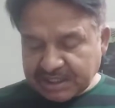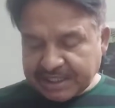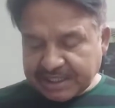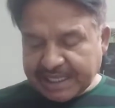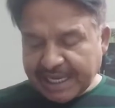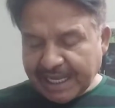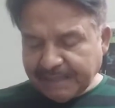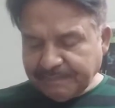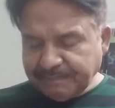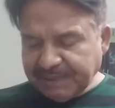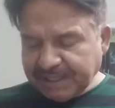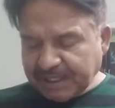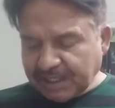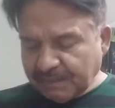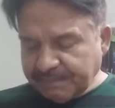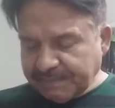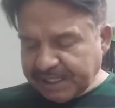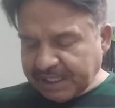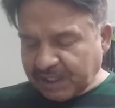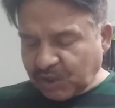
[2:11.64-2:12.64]
can
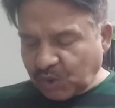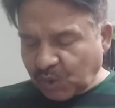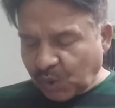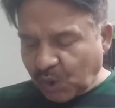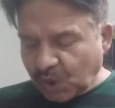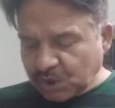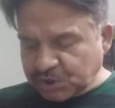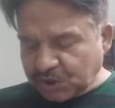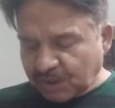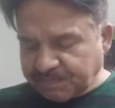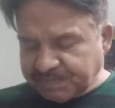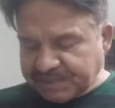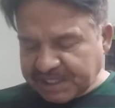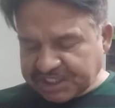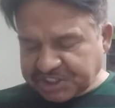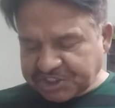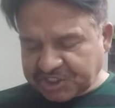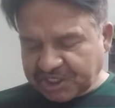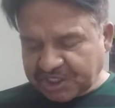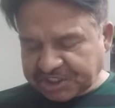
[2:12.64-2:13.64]
become a cause of
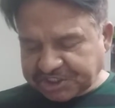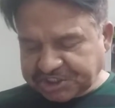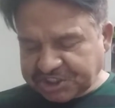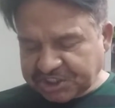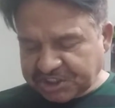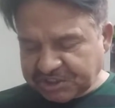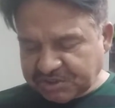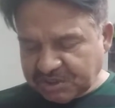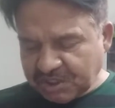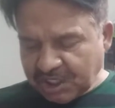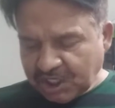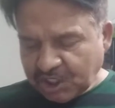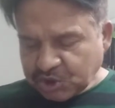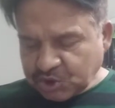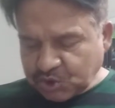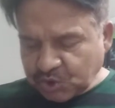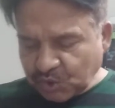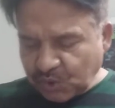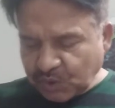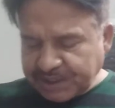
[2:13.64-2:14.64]
destruction.
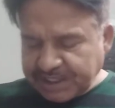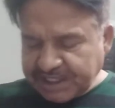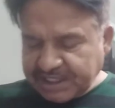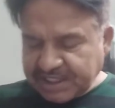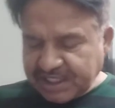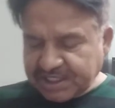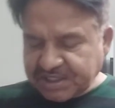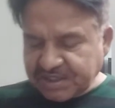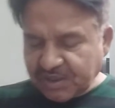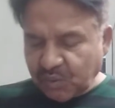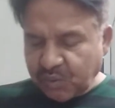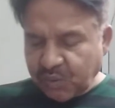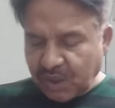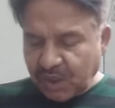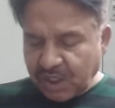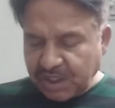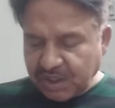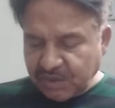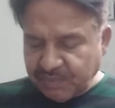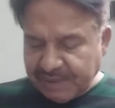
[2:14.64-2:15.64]
So either the
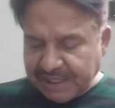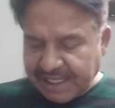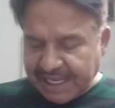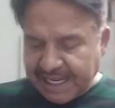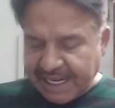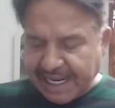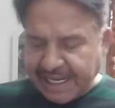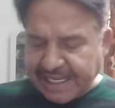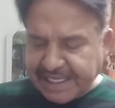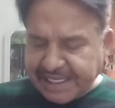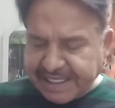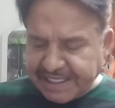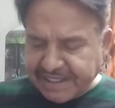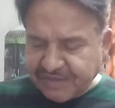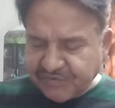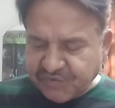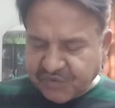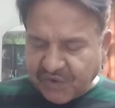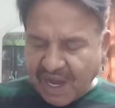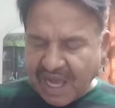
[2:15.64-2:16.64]
world will end
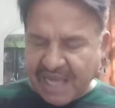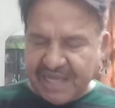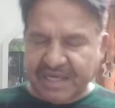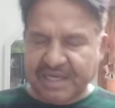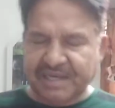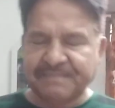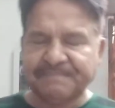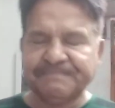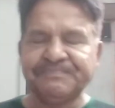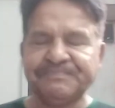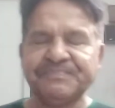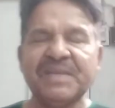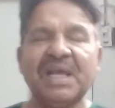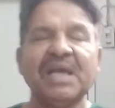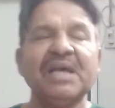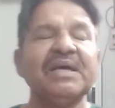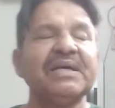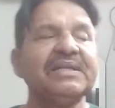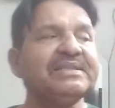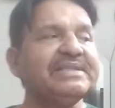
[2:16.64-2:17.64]
in fire,
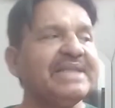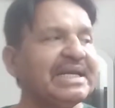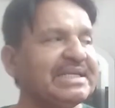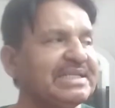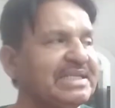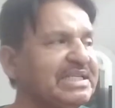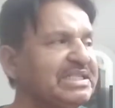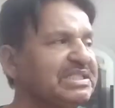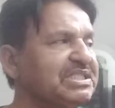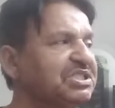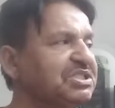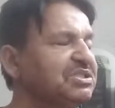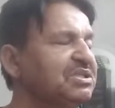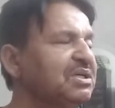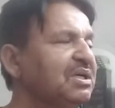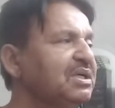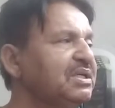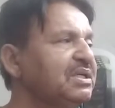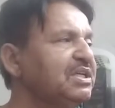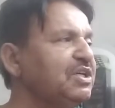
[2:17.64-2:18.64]
that is,
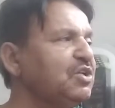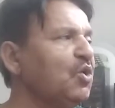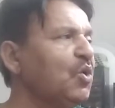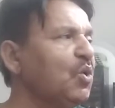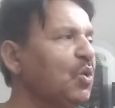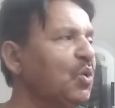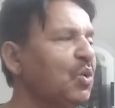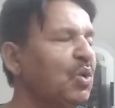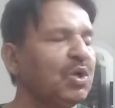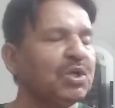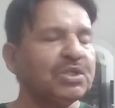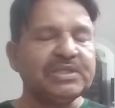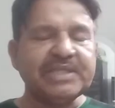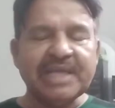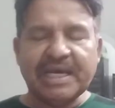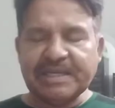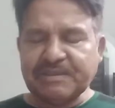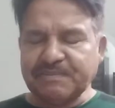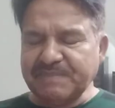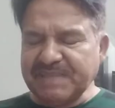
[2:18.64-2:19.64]
you know,
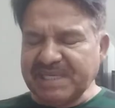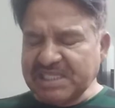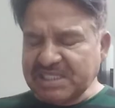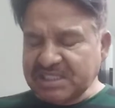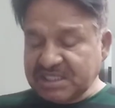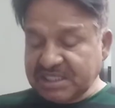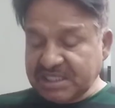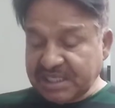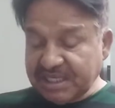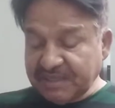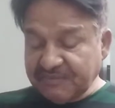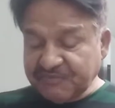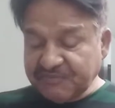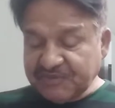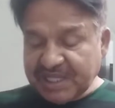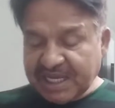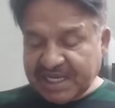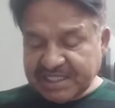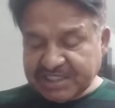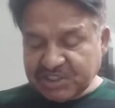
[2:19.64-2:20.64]
that means if
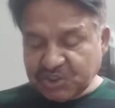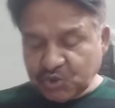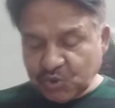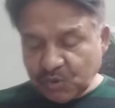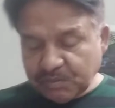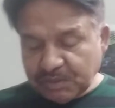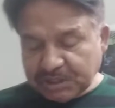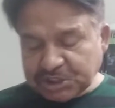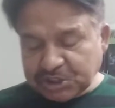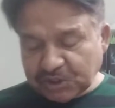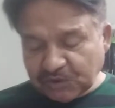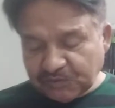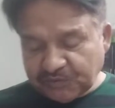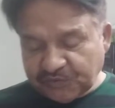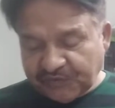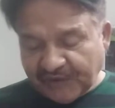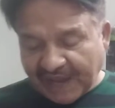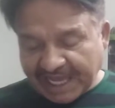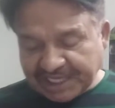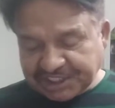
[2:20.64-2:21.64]
there is too much
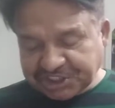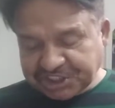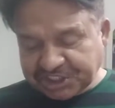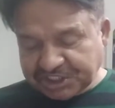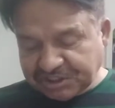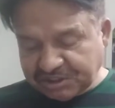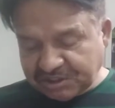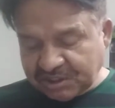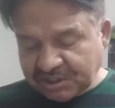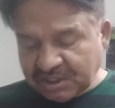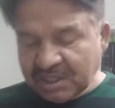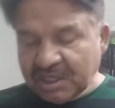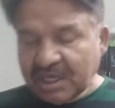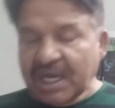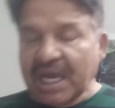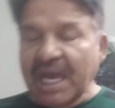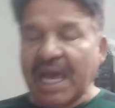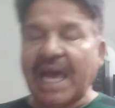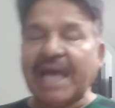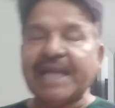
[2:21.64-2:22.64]
of passion
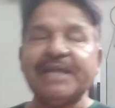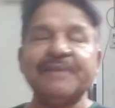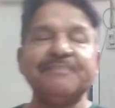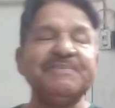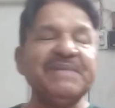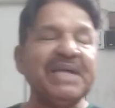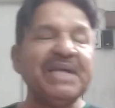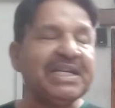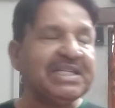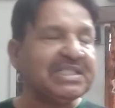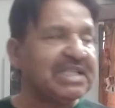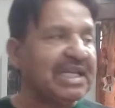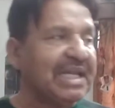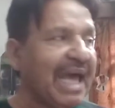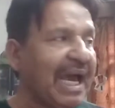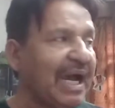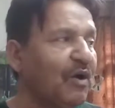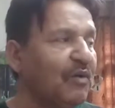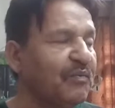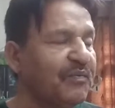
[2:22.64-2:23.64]
and if there is
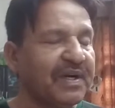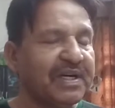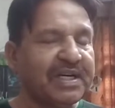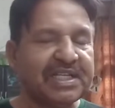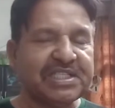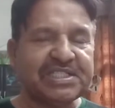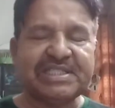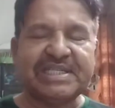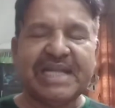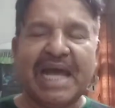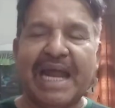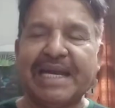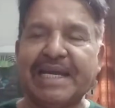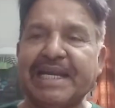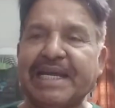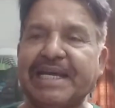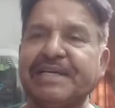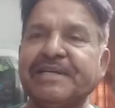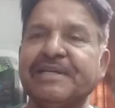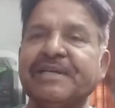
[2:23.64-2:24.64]
lack of
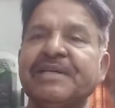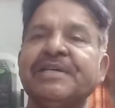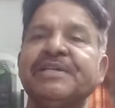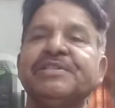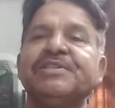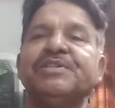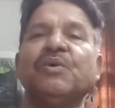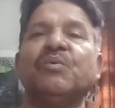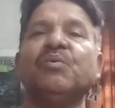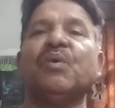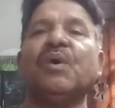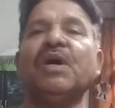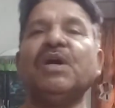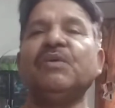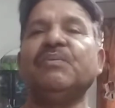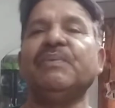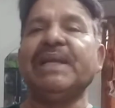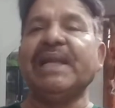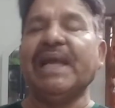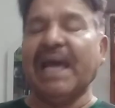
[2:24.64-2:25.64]
understanding, the
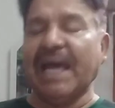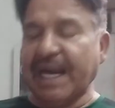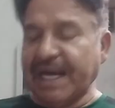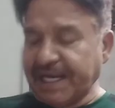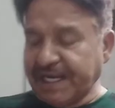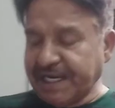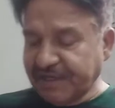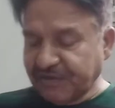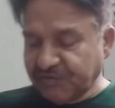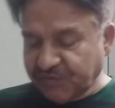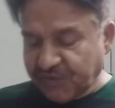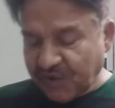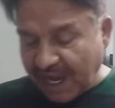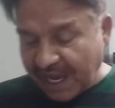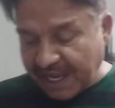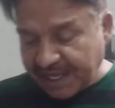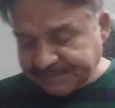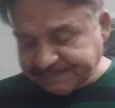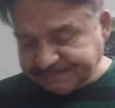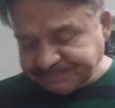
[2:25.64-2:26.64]
world will end in
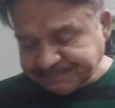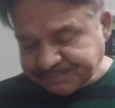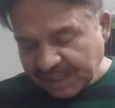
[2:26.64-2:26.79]
fire.